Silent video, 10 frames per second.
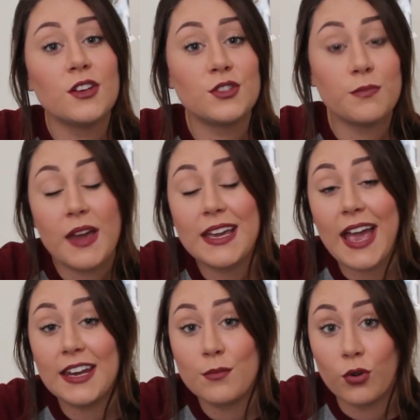to make
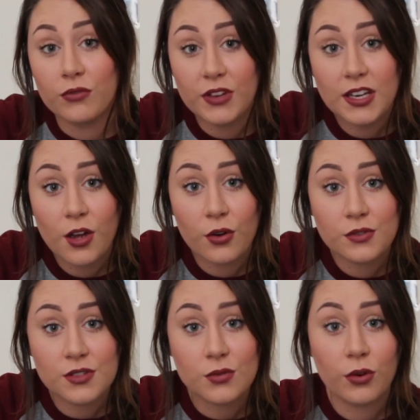any more
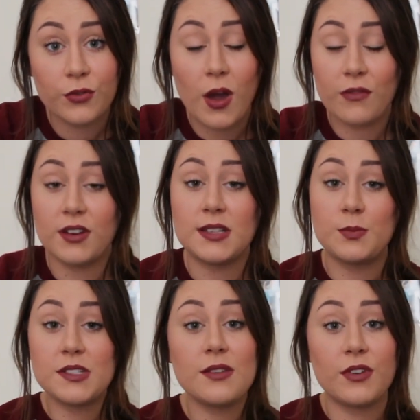videos, or if you have any
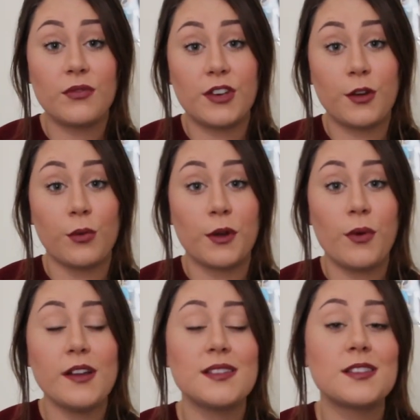specific video
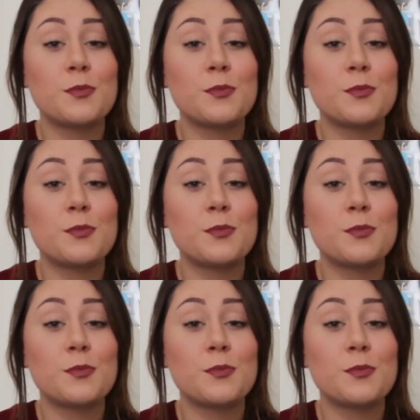requests,